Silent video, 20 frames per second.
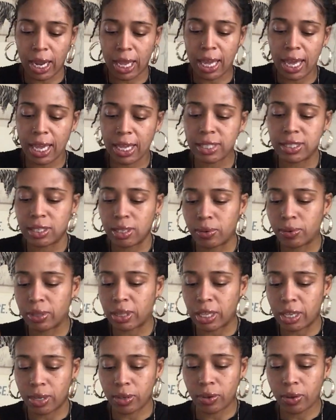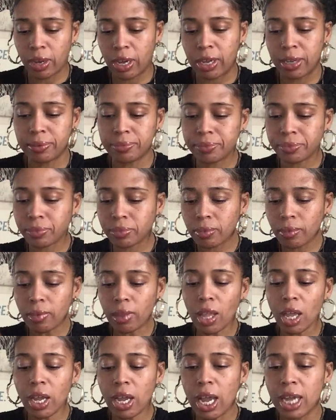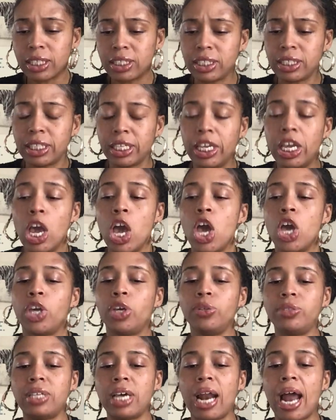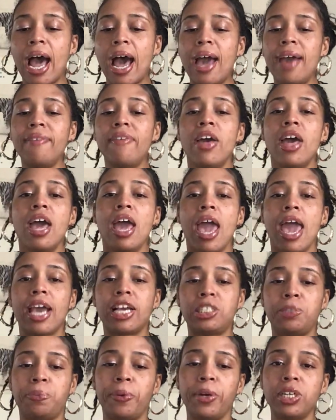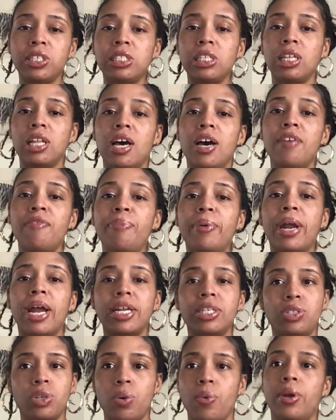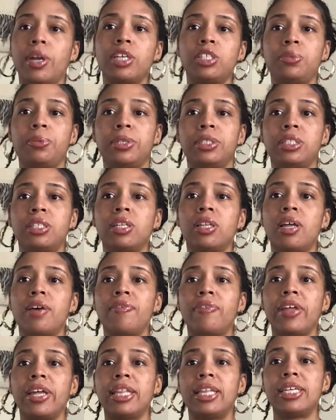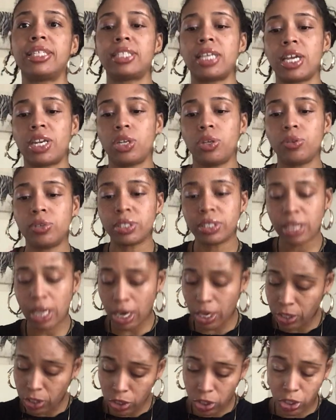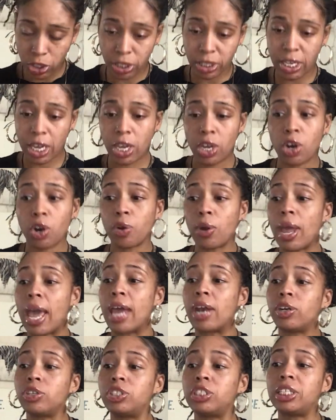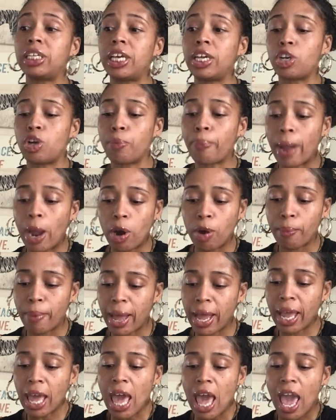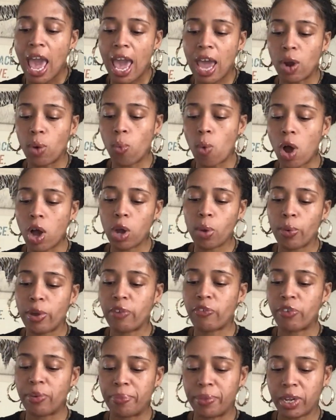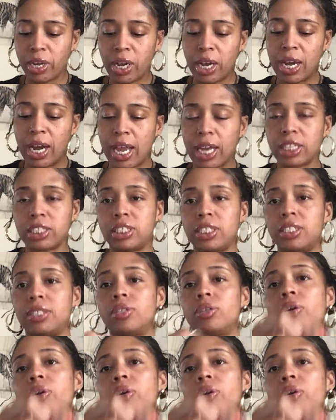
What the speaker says: I can't deal with it. Okay, consciously, you said, I've experienced love, but I don't want to experience a love like this. And you decided to just take your energy and your power back and walk away from the connection.